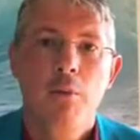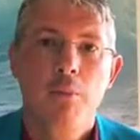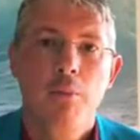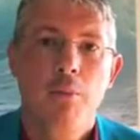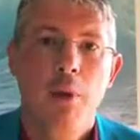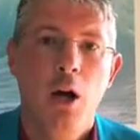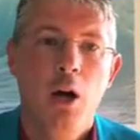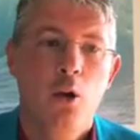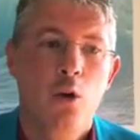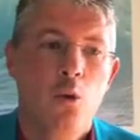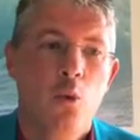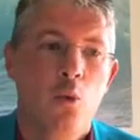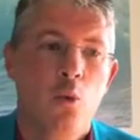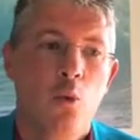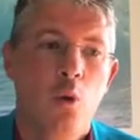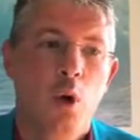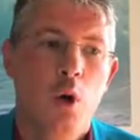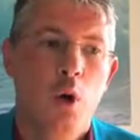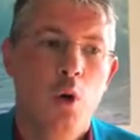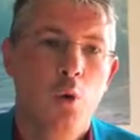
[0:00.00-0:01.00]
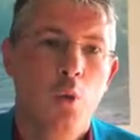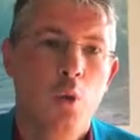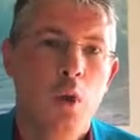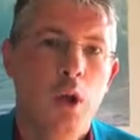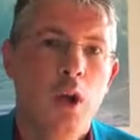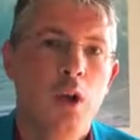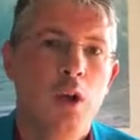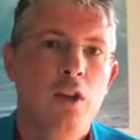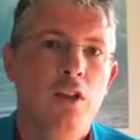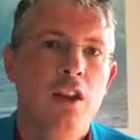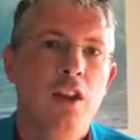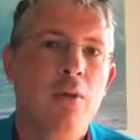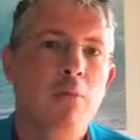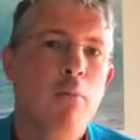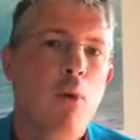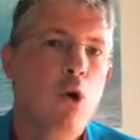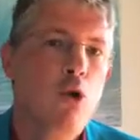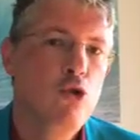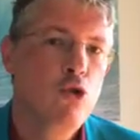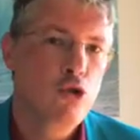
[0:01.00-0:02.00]
But the
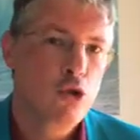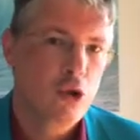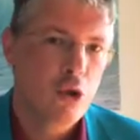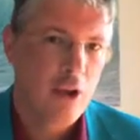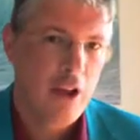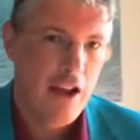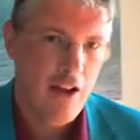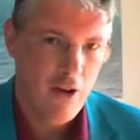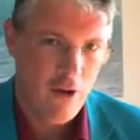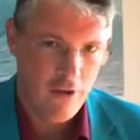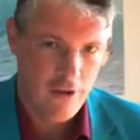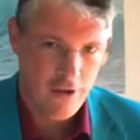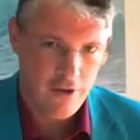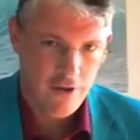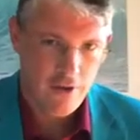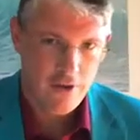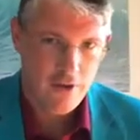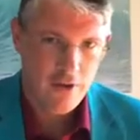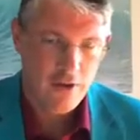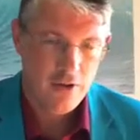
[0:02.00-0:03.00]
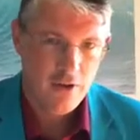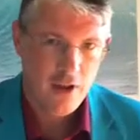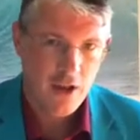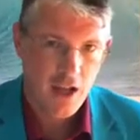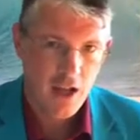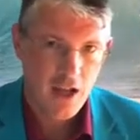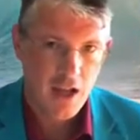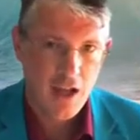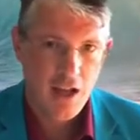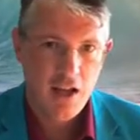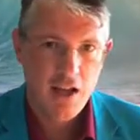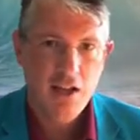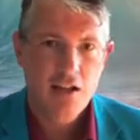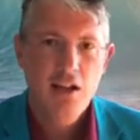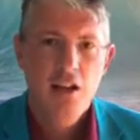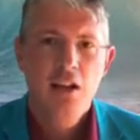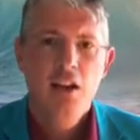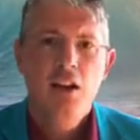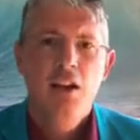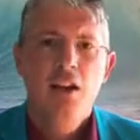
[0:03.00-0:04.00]
emotional health, and
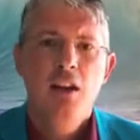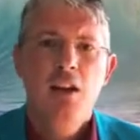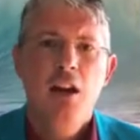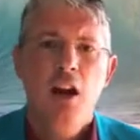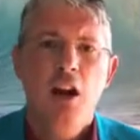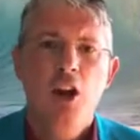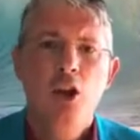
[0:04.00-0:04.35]
a